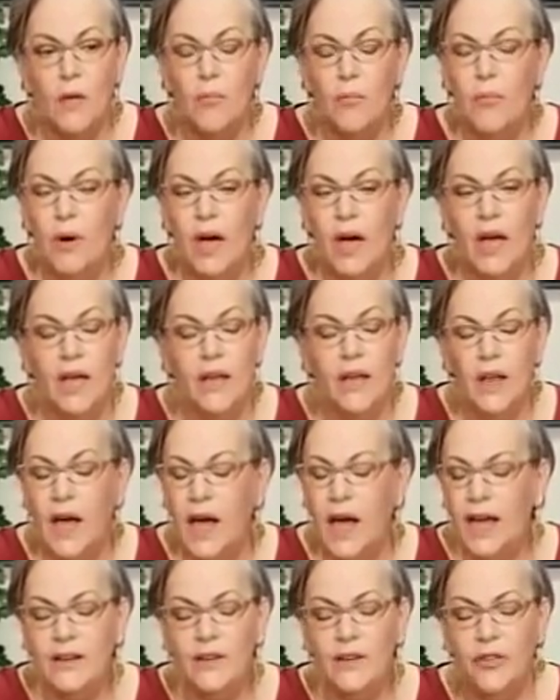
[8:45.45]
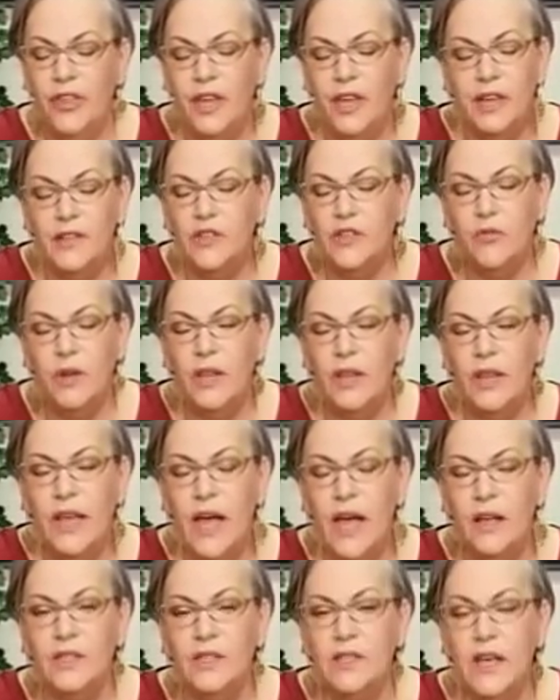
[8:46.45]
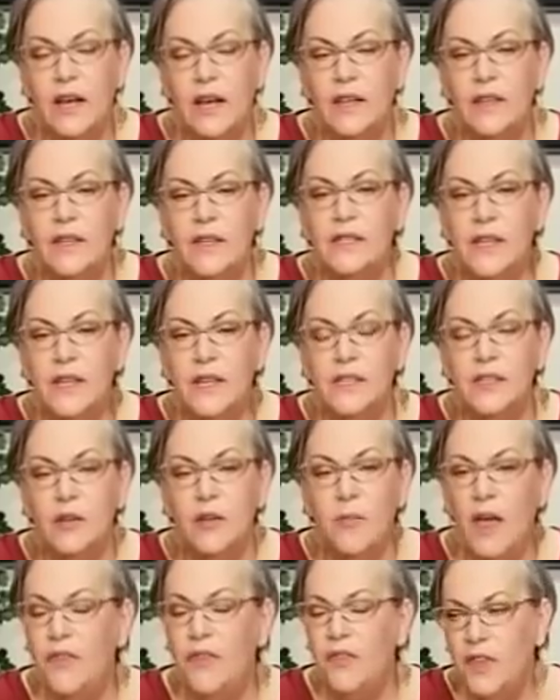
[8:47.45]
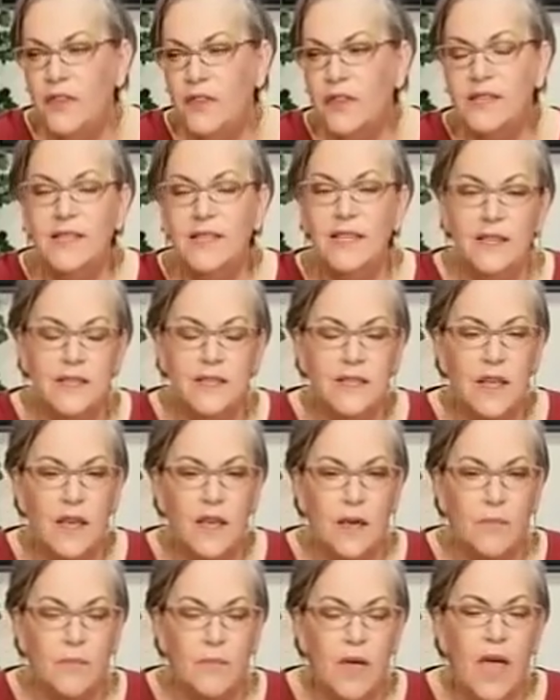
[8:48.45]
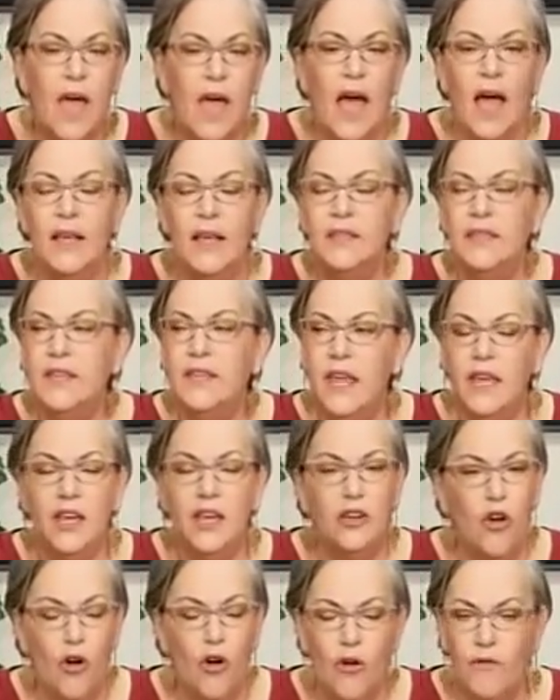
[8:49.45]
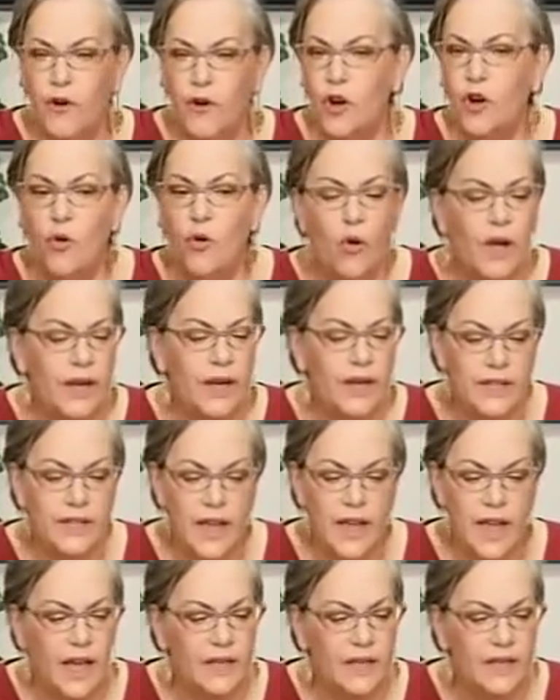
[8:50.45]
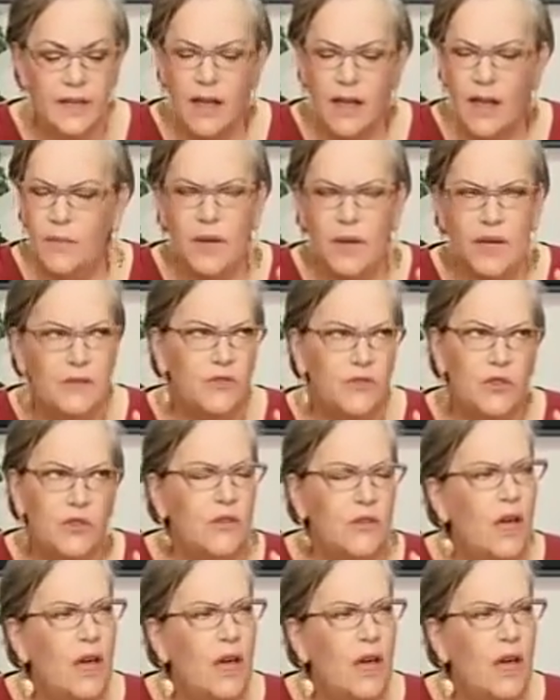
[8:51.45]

But I don't think it's really outside of the system. I think the system has taken over CoinDesk. I mean,